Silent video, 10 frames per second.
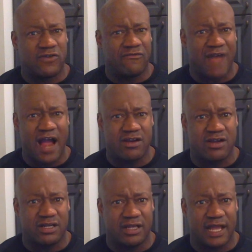on
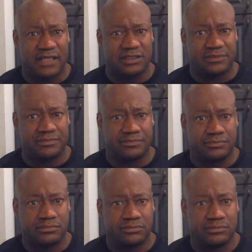fire here in Atlanta
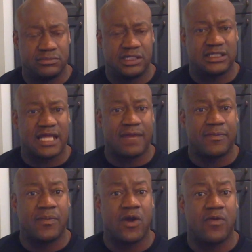because a lot
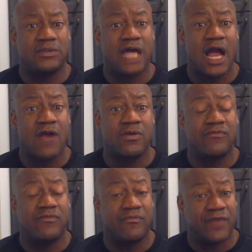of people are
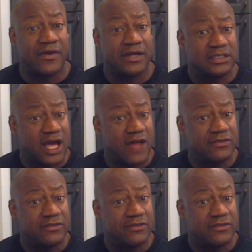retiring from various